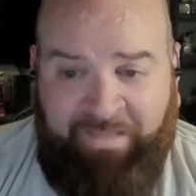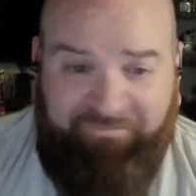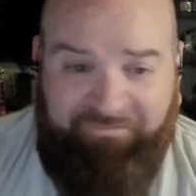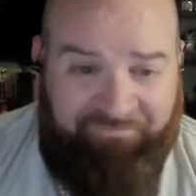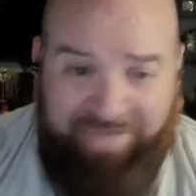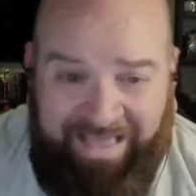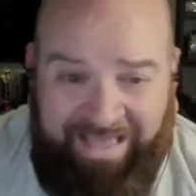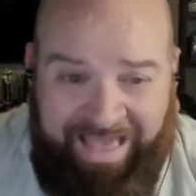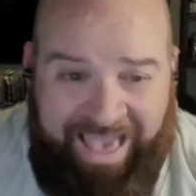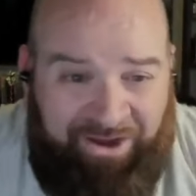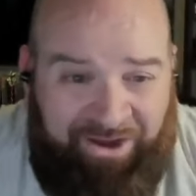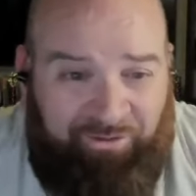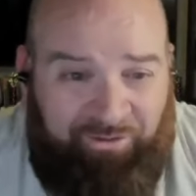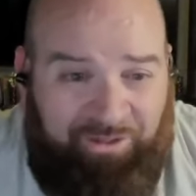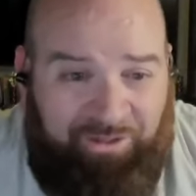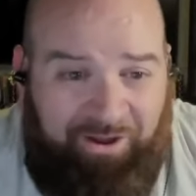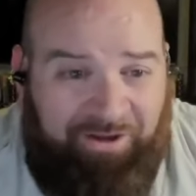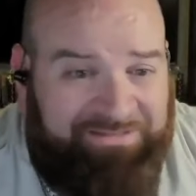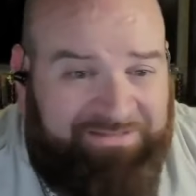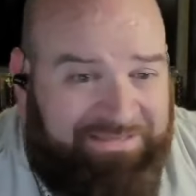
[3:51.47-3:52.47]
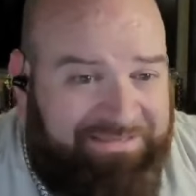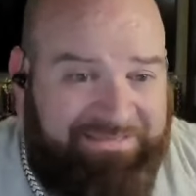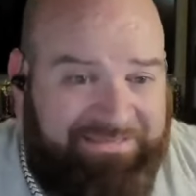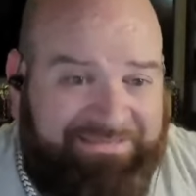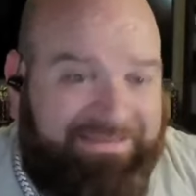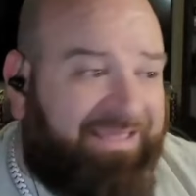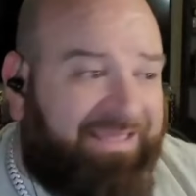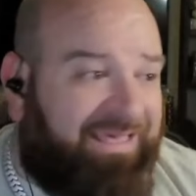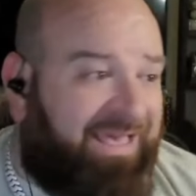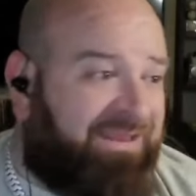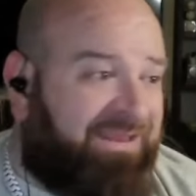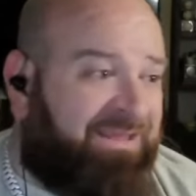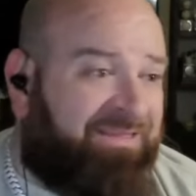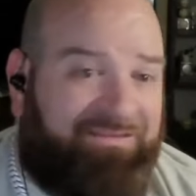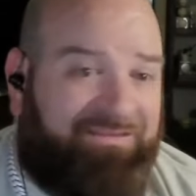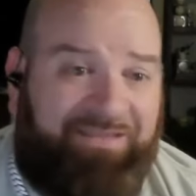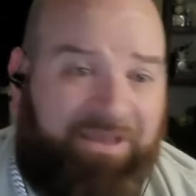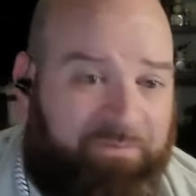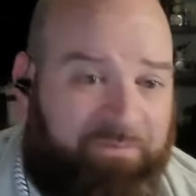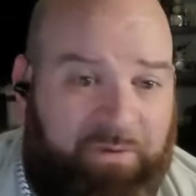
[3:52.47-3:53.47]
In fact, I don't largely dislike any of
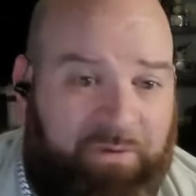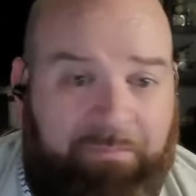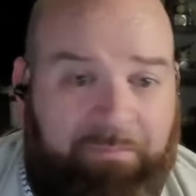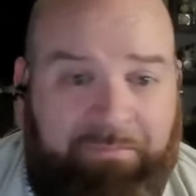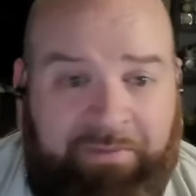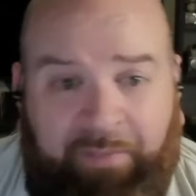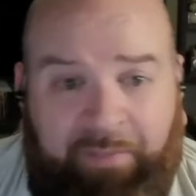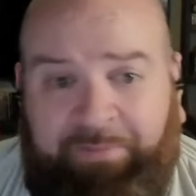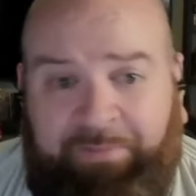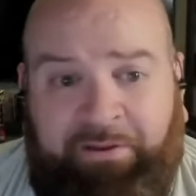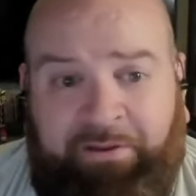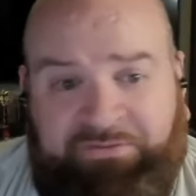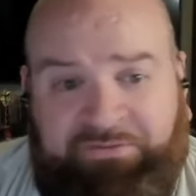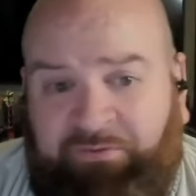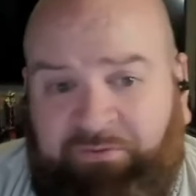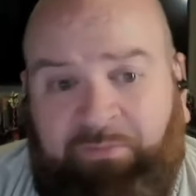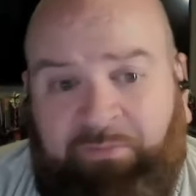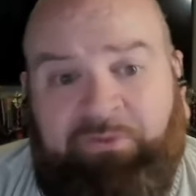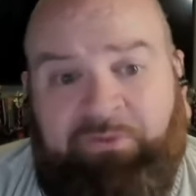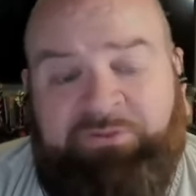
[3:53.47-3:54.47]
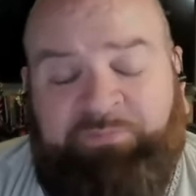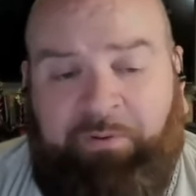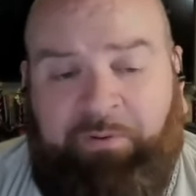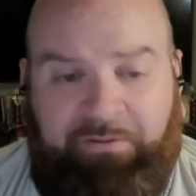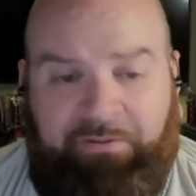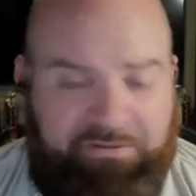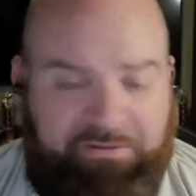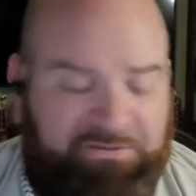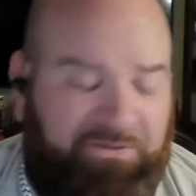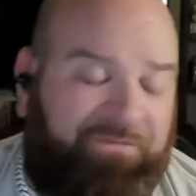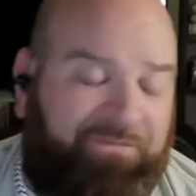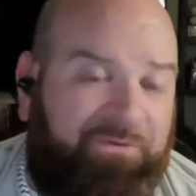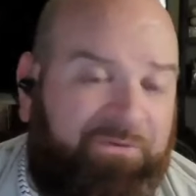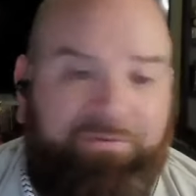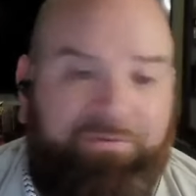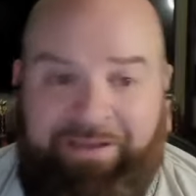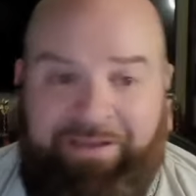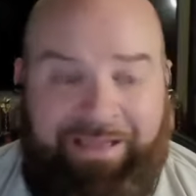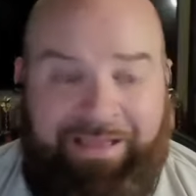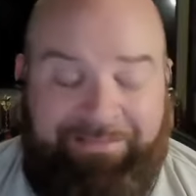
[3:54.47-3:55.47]
the WNBA players for the most part. There's a
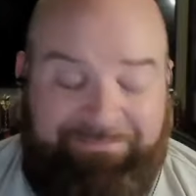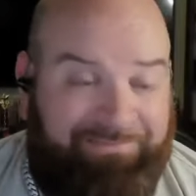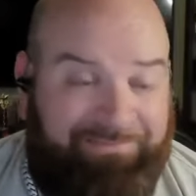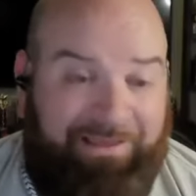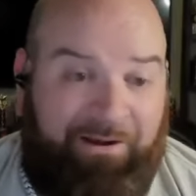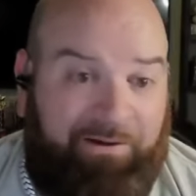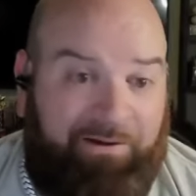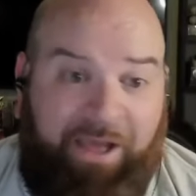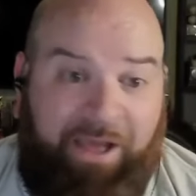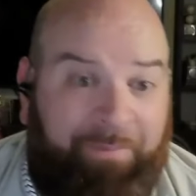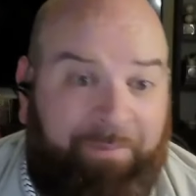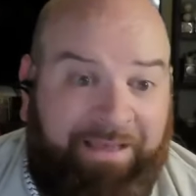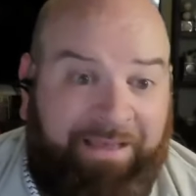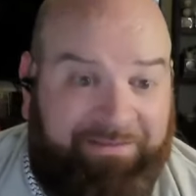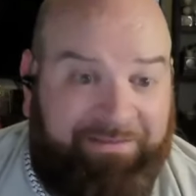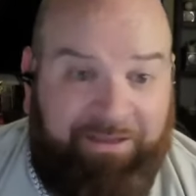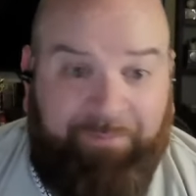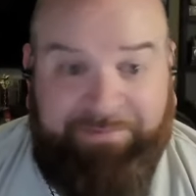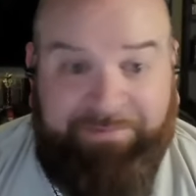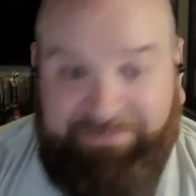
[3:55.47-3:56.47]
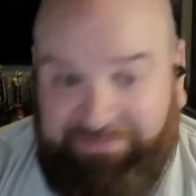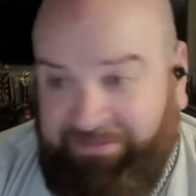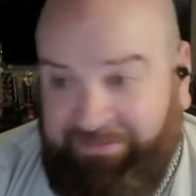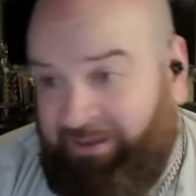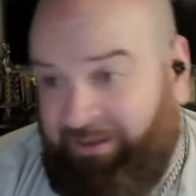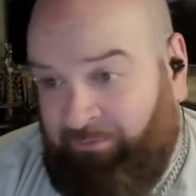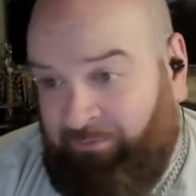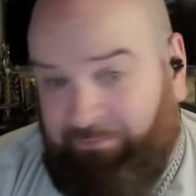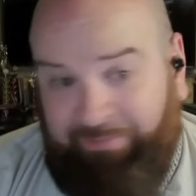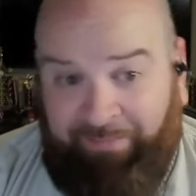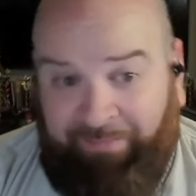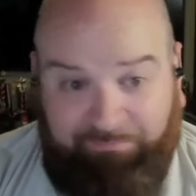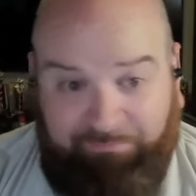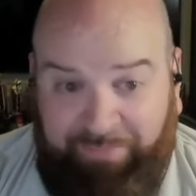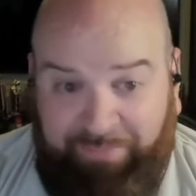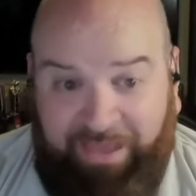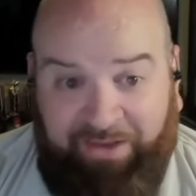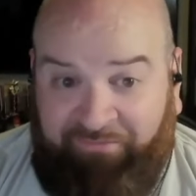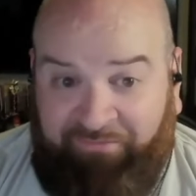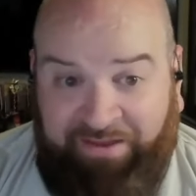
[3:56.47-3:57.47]
few that are not my cup of tea.
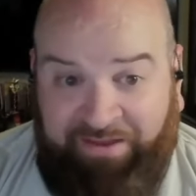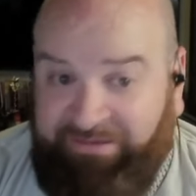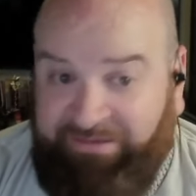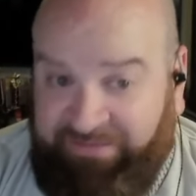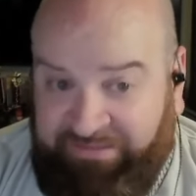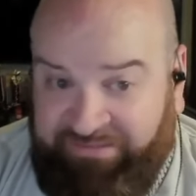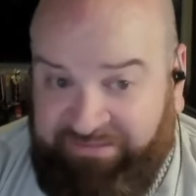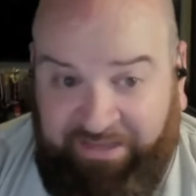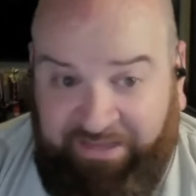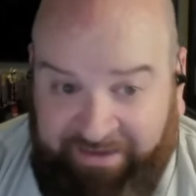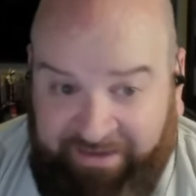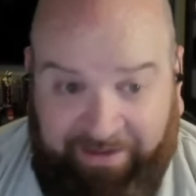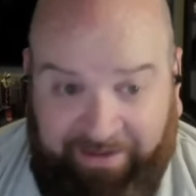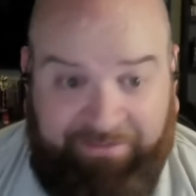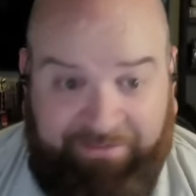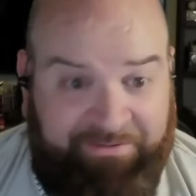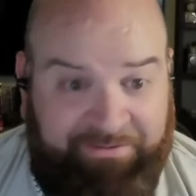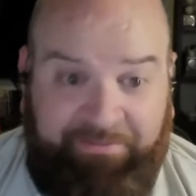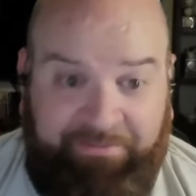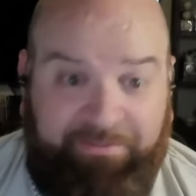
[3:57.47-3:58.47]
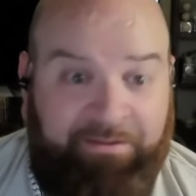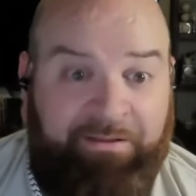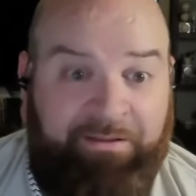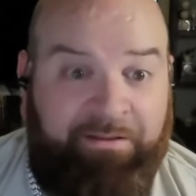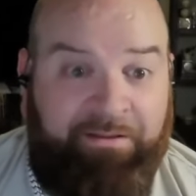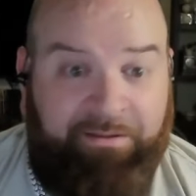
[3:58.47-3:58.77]
I'm not a fan of DeJounte Carrington.